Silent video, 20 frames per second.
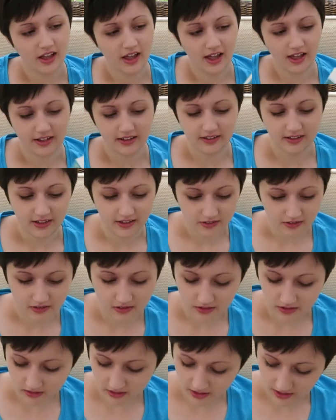And let's
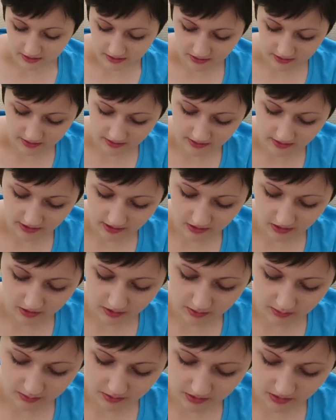just check that the sticker
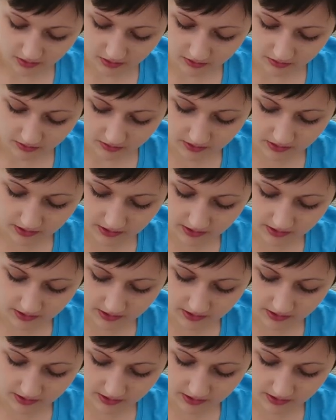comes off.